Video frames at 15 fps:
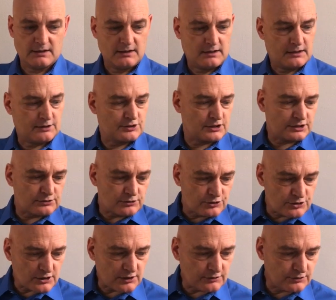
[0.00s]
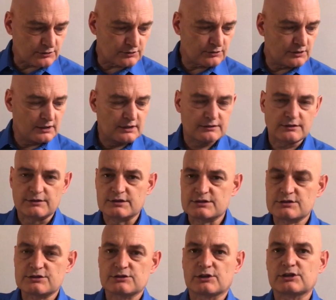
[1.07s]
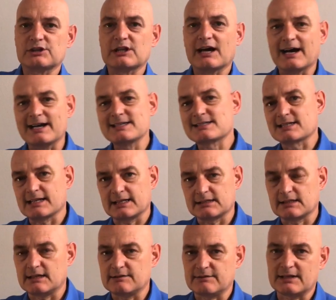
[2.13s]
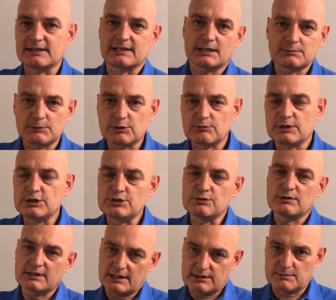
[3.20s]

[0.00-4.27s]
Now, just to show you that this is not an isolated event, let me read you another